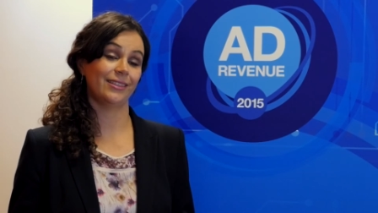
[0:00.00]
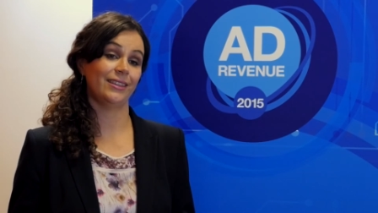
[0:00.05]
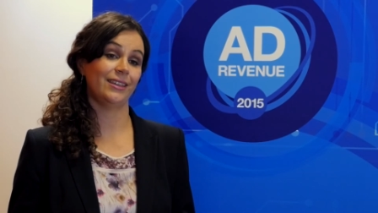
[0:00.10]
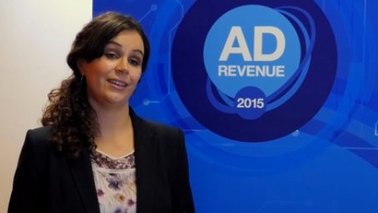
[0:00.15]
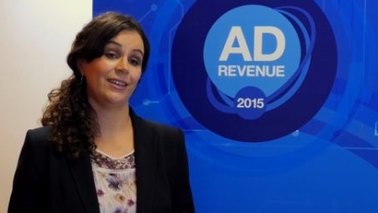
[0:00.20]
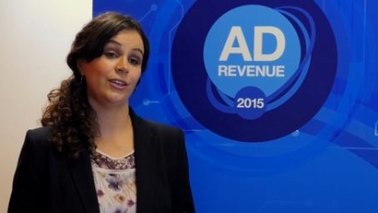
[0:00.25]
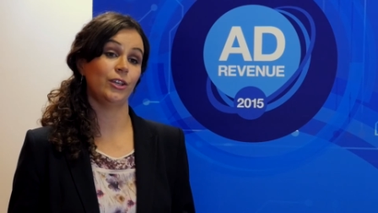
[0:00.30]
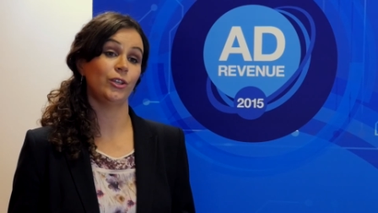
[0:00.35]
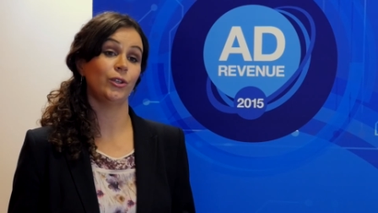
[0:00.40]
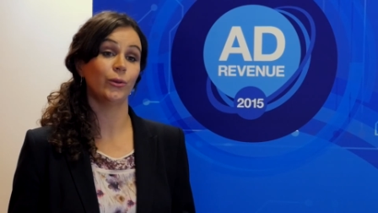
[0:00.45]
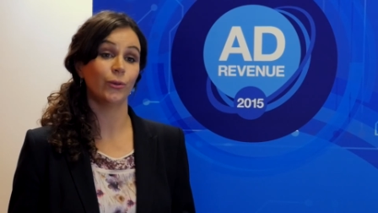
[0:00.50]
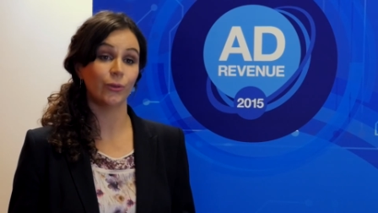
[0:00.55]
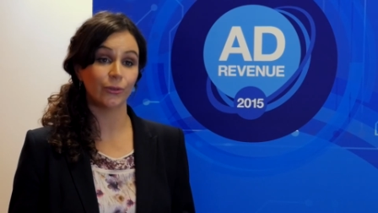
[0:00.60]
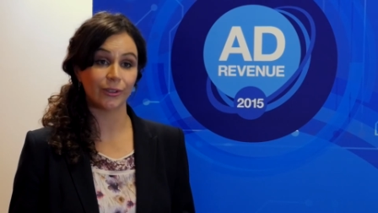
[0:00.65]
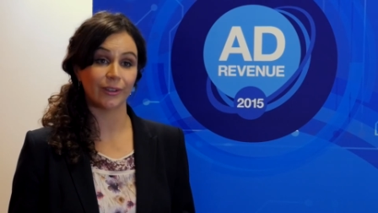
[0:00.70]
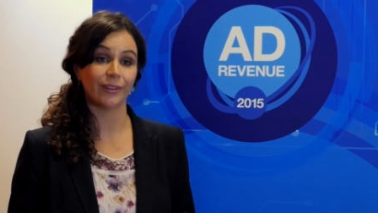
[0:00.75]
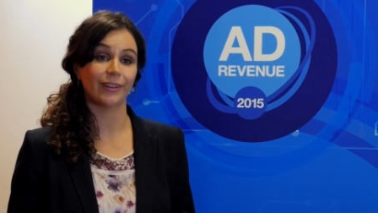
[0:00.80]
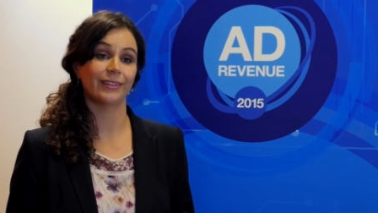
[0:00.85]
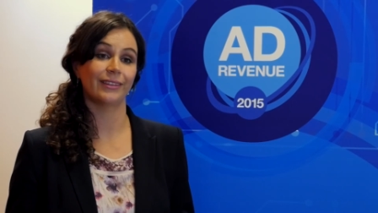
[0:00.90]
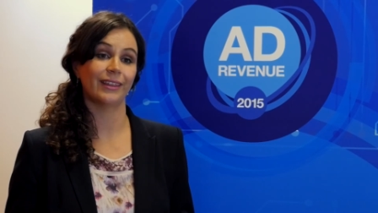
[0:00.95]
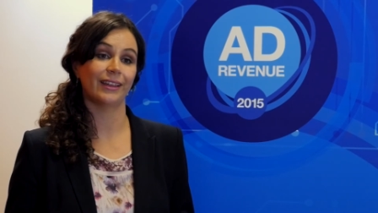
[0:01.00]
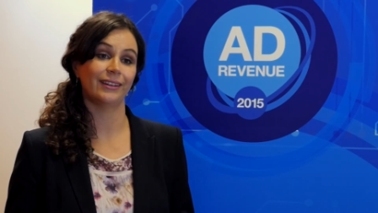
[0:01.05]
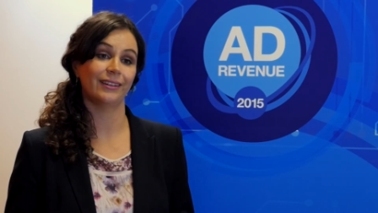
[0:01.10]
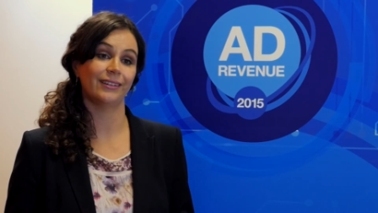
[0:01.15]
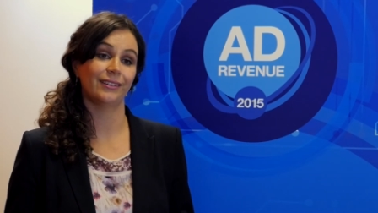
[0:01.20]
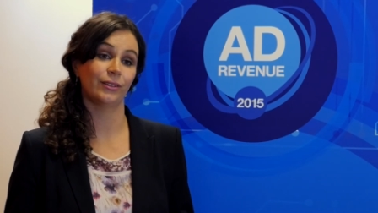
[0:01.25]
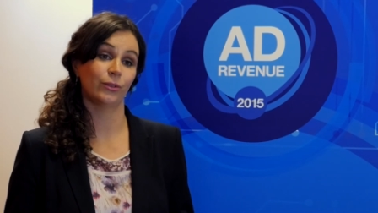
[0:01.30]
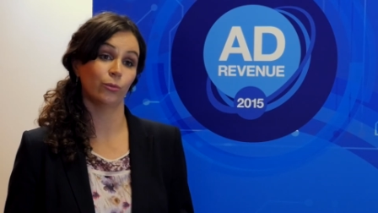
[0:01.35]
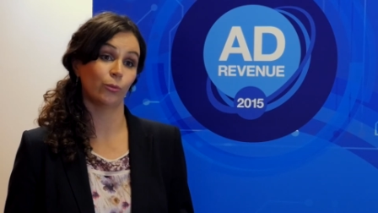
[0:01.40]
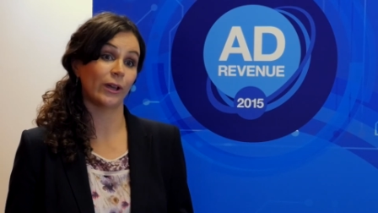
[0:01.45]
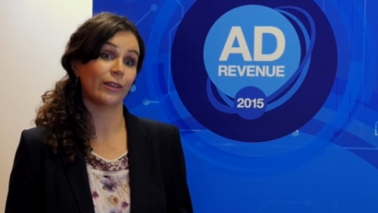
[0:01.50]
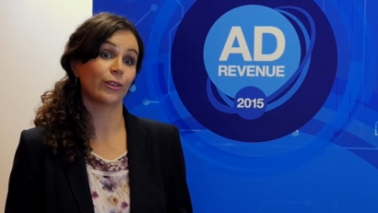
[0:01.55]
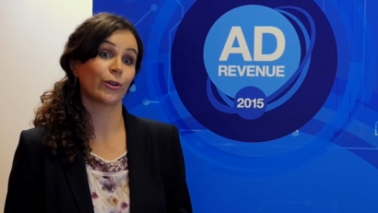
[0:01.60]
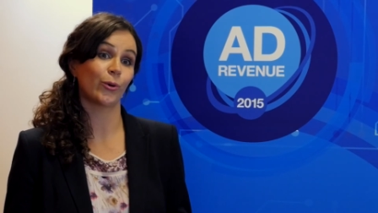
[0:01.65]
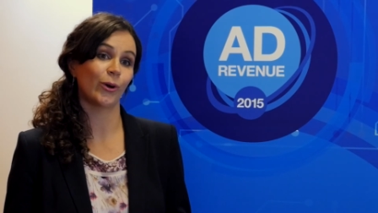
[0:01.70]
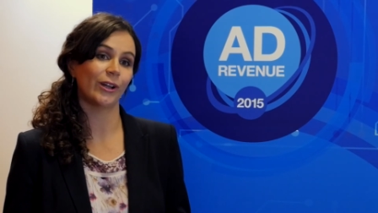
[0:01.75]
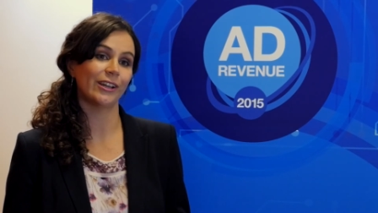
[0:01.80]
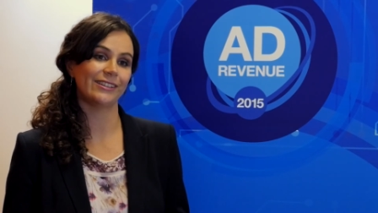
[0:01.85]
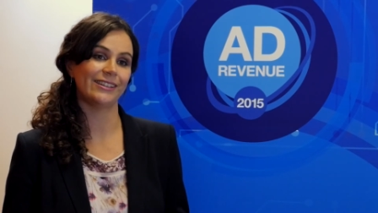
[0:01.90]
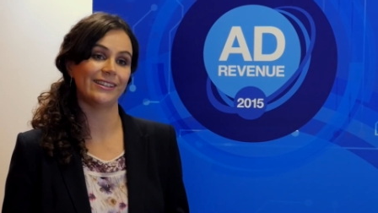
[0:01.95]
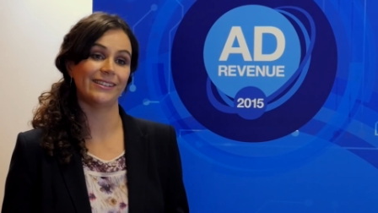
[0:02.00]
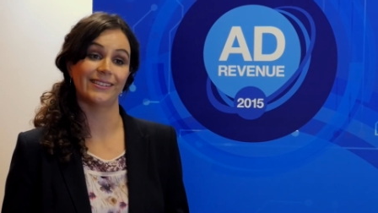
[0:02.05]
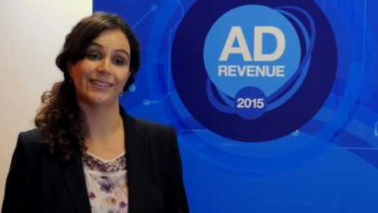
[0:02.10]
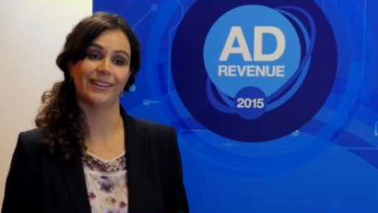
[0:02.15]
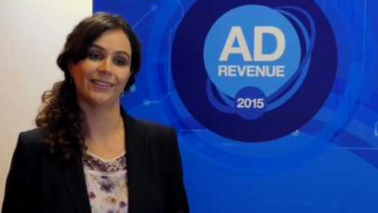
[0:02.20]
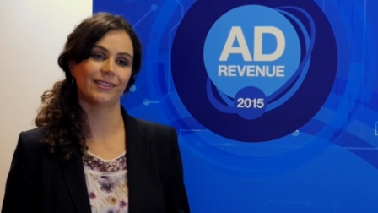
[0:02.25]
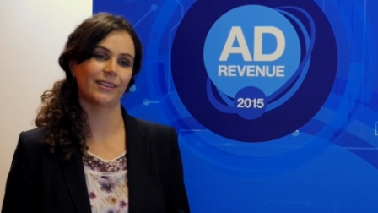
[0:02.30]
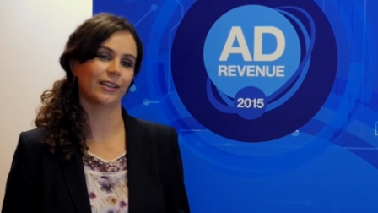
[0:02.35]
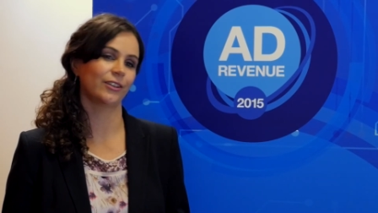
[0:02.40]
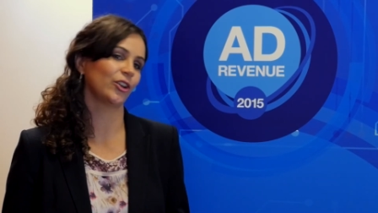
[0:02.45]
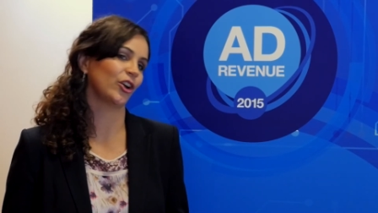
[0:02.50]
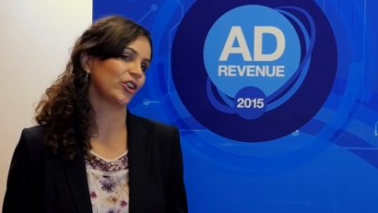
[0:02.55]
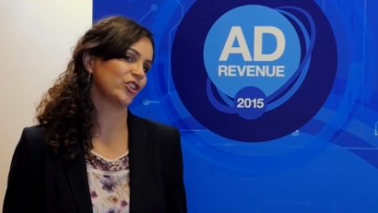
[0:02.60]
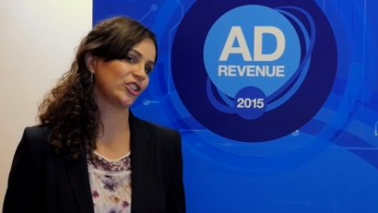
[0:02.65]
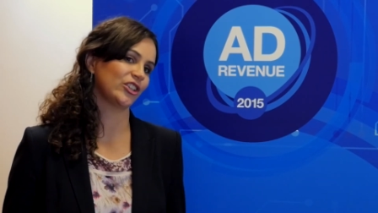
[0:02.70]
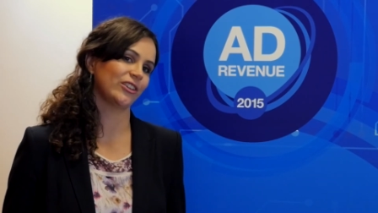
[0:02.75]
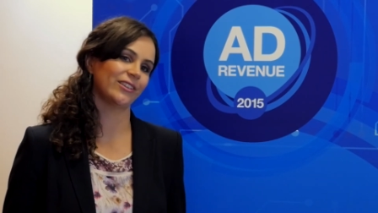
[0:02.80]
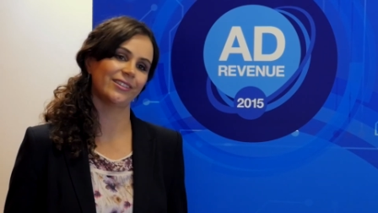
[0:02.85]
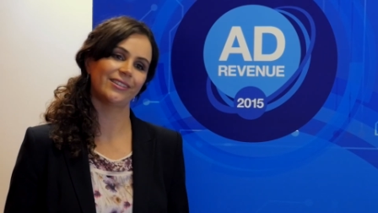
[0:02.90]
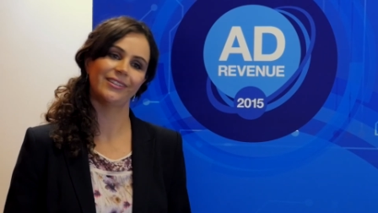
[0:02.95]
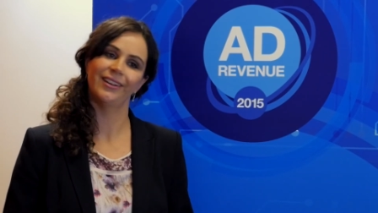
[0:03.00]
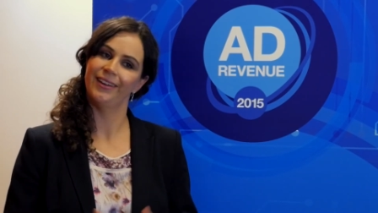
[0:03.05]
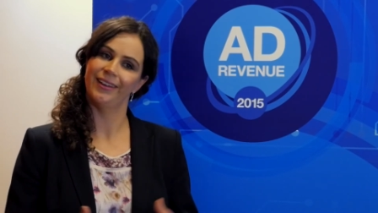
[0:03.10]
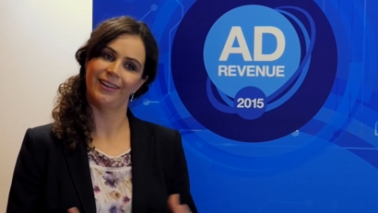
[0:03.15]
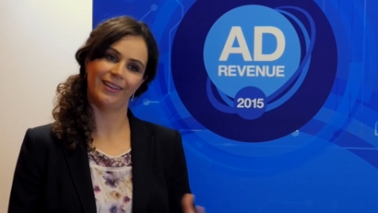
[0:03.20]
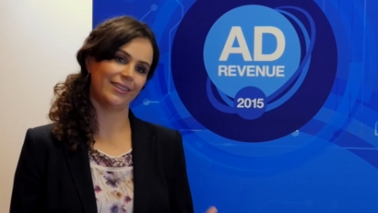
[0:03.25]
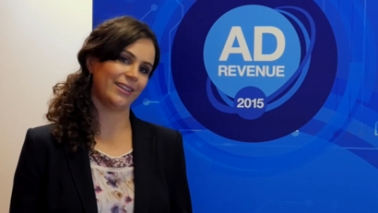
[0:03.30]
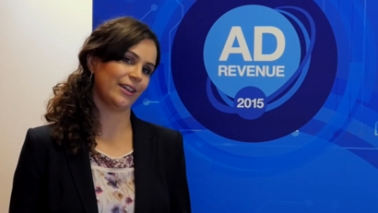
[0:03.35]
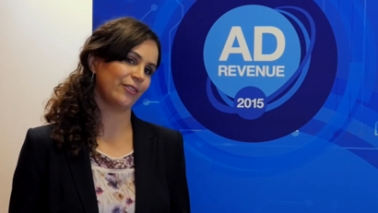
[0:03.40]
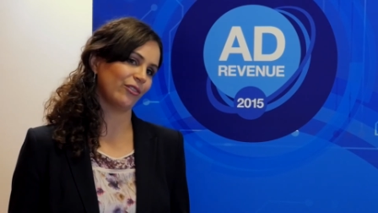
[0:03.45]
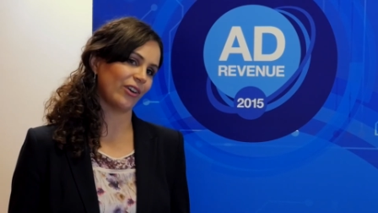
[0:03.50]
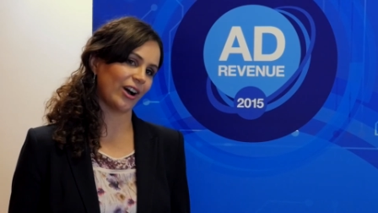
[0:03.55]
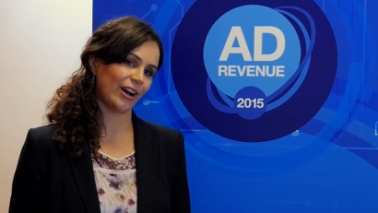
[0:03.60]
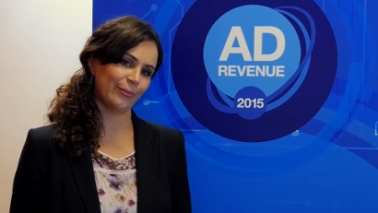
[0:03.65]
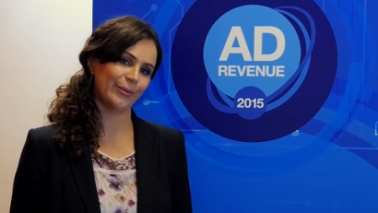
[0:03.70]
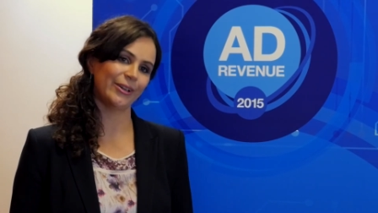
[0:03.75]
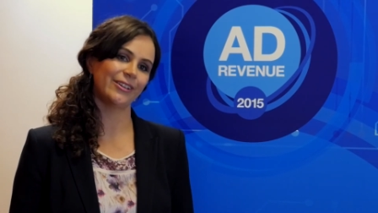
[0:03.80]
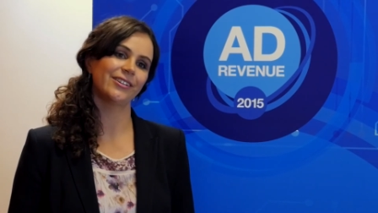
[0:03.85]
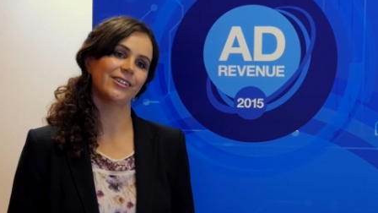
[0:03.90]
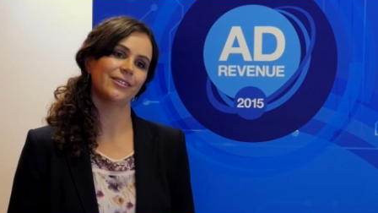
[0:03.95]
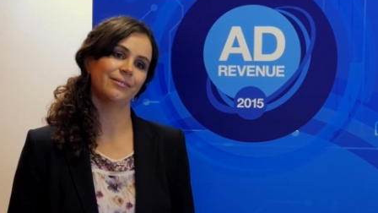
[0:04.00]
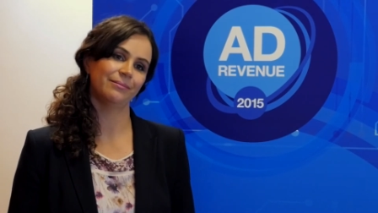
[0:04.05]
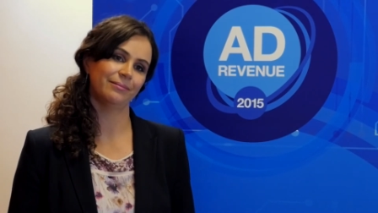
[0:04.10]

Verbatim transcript: the user that is where the quality sits and not just the environment.